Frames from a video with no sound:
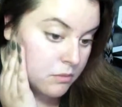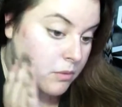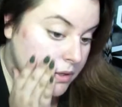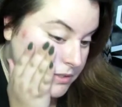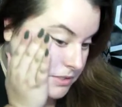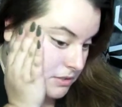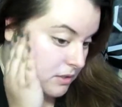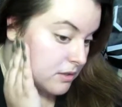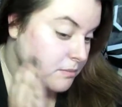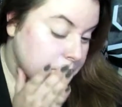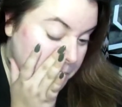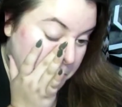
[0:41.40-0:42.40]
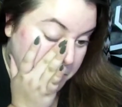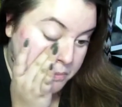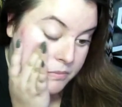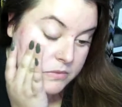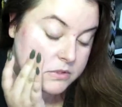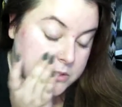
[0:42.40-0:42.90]
where to start?
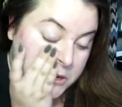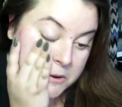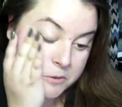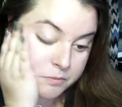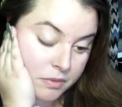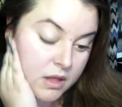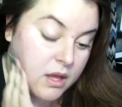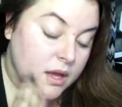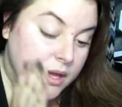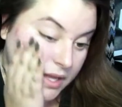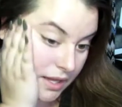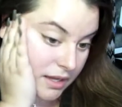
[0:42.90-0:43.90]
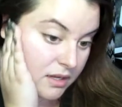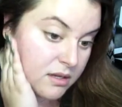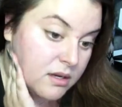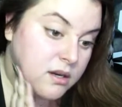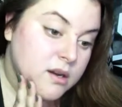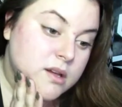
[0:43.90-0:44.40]
So,
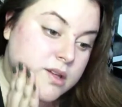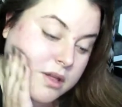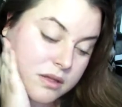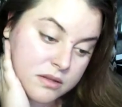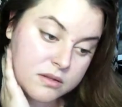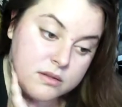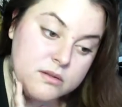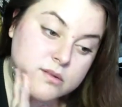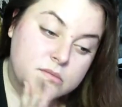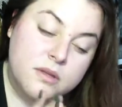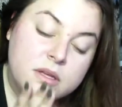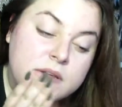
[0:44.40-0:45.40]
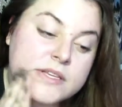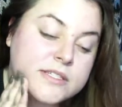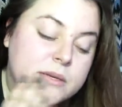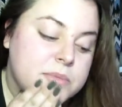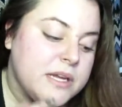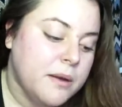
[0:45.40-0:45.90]
in
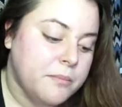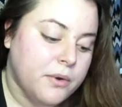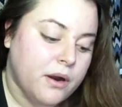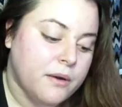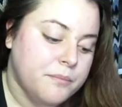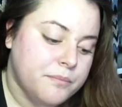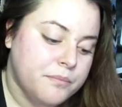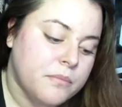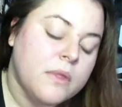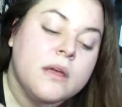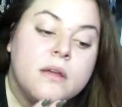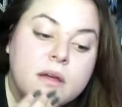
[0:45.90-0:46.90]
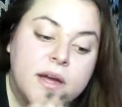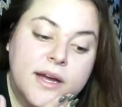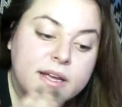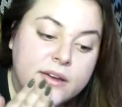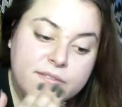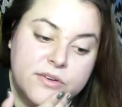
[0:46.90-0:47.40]
September,
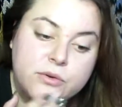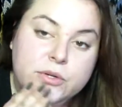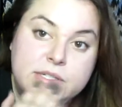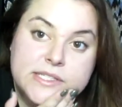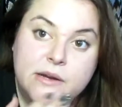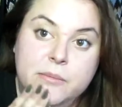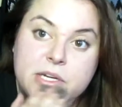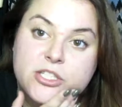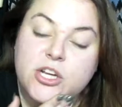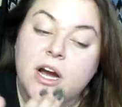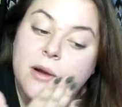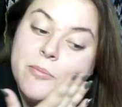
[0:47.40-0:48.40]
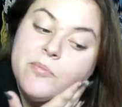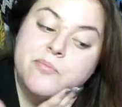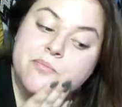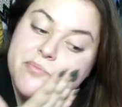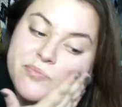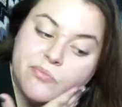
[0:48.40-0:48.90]
I gave a notice at my job,
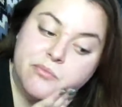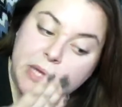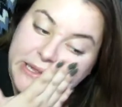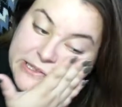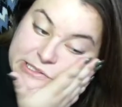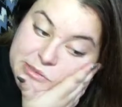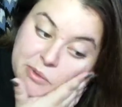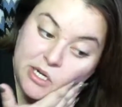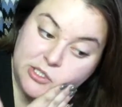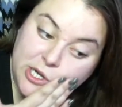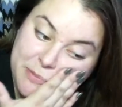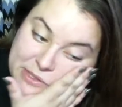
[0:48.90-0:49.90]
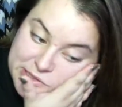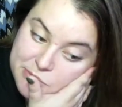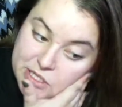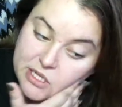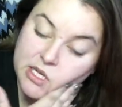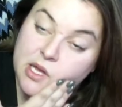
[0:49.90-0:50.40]
at the spa job. As
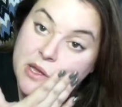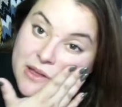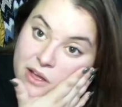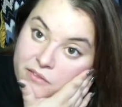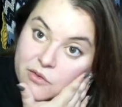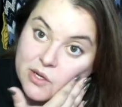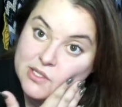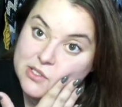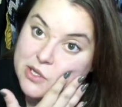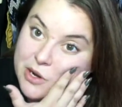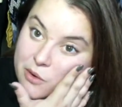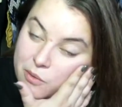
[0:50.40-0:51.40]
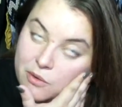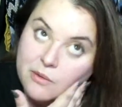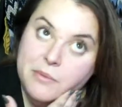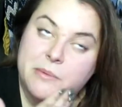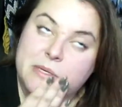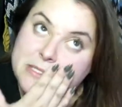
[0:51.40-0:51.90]
many of you guys know, or
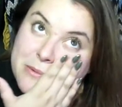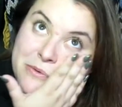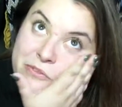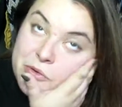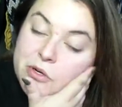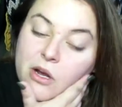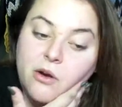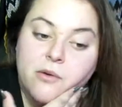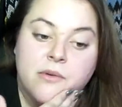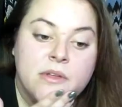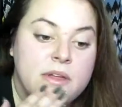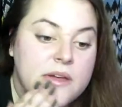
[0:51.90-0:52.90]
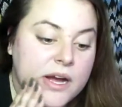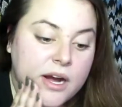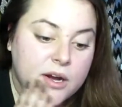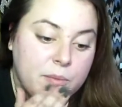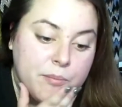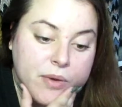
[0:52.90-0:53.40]
maybe some of you know,
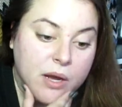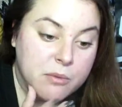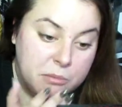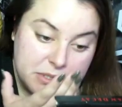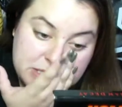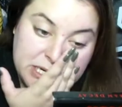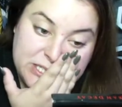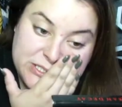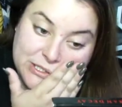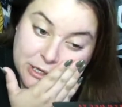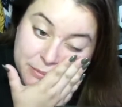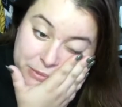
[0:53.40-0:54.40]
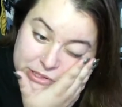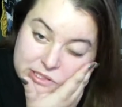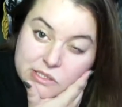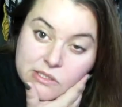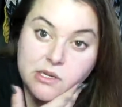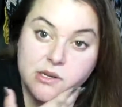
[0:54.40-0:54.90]
I'm a massage
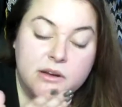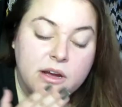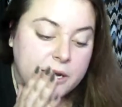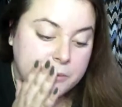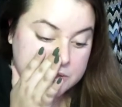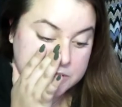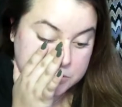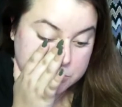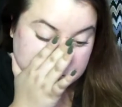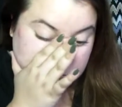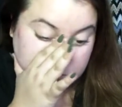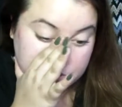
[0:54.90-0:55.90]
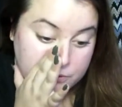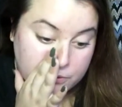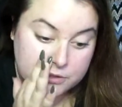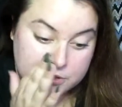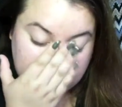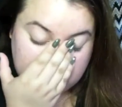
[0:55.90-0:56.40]
therapist. I went to school
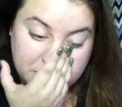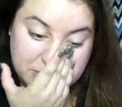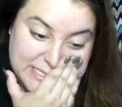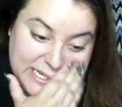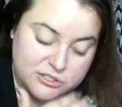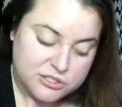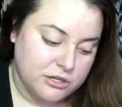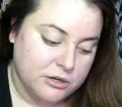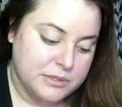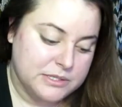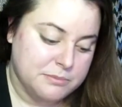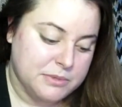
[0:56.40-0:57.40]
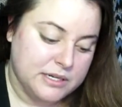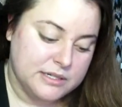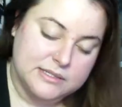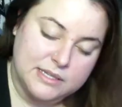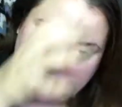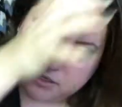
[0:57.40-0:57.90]
to be a massage therapist, but I
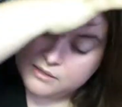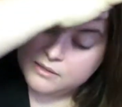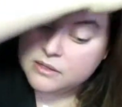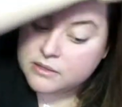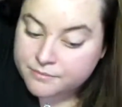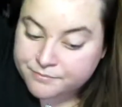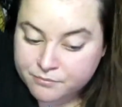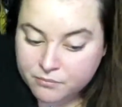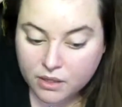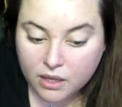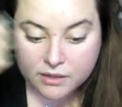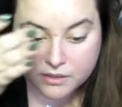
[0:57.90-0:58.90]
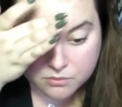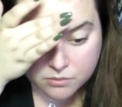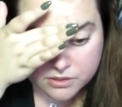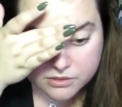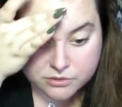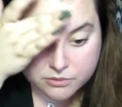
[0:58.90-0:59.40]
decided I didn't
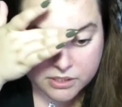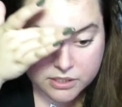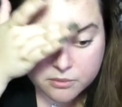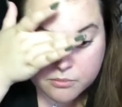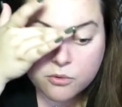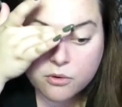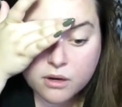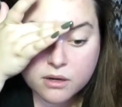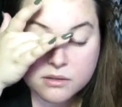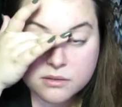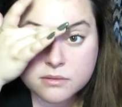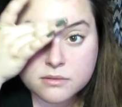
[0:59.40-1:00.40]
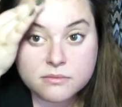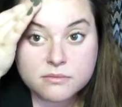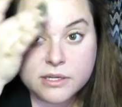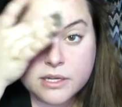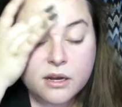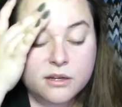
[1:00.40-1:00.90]
want to do it anymore.
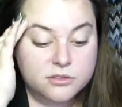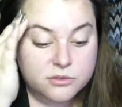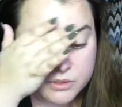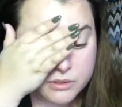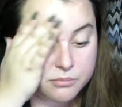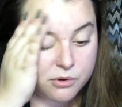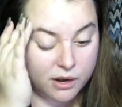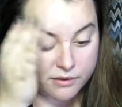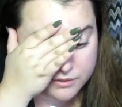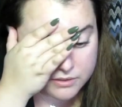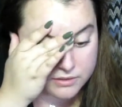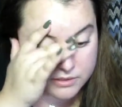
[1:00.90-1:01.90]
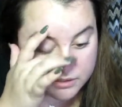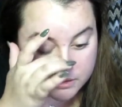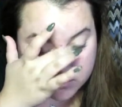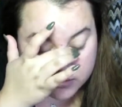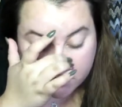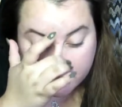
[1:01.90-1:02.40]
Like, I'll do it
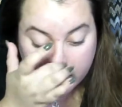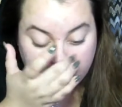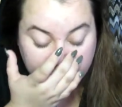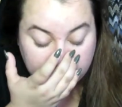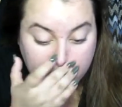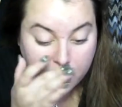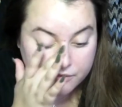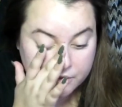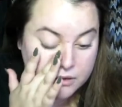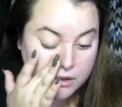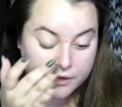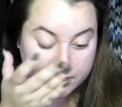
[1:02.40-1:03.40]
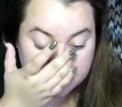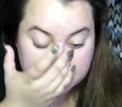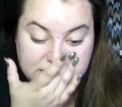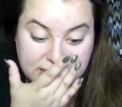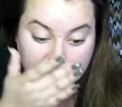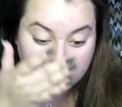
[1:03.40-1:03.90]
privately, and like I have private clients that